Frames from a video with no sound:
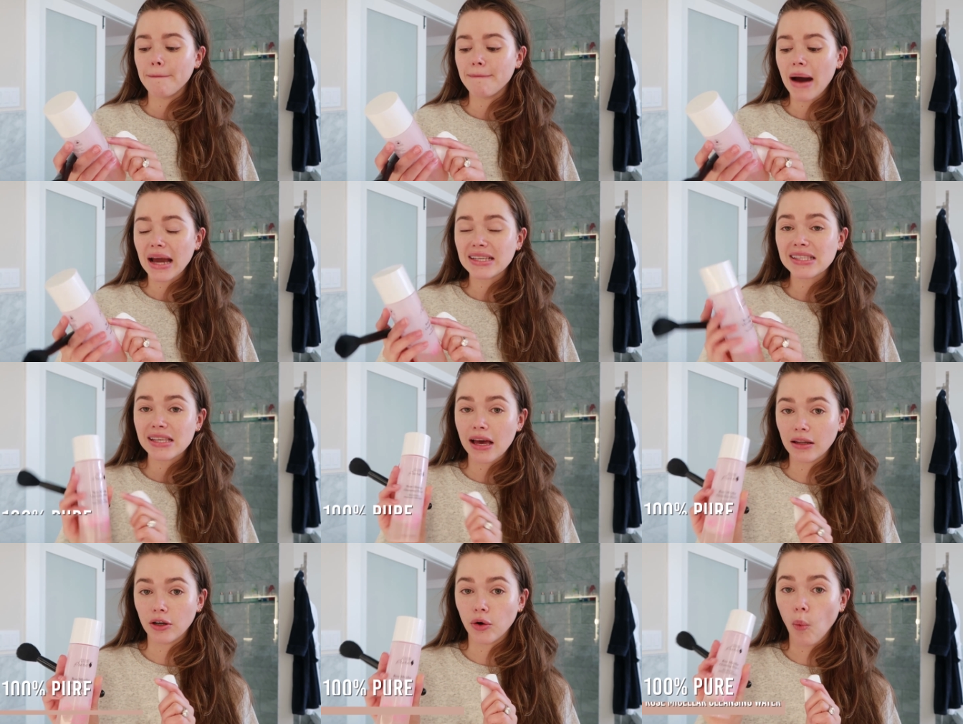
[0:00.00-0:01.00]

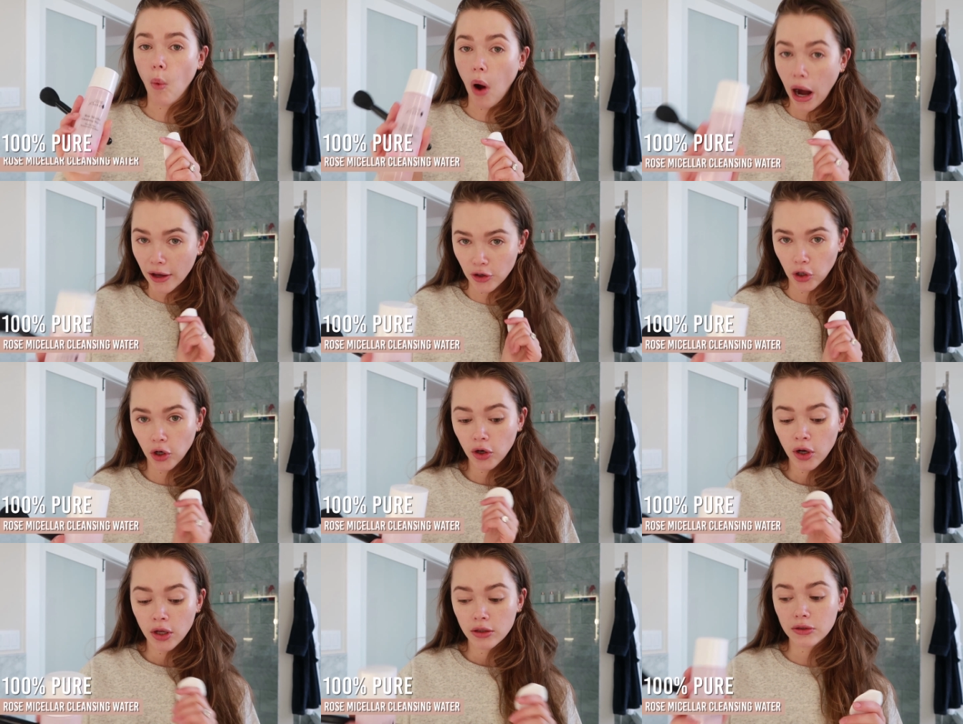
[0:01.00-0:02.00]
micellar
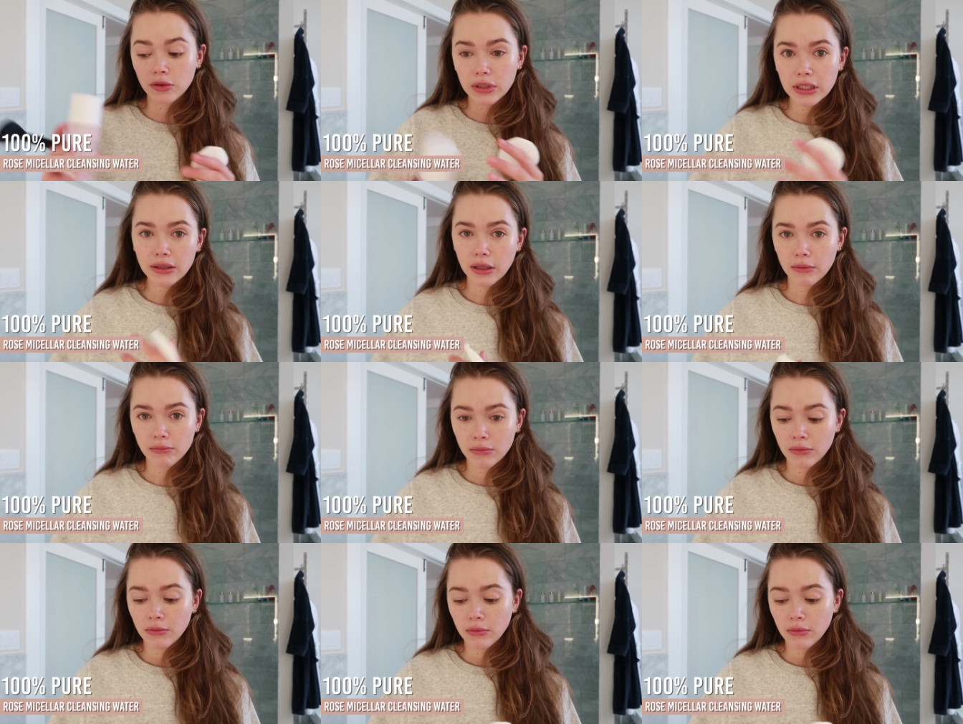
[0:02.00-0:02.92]
water to clean them.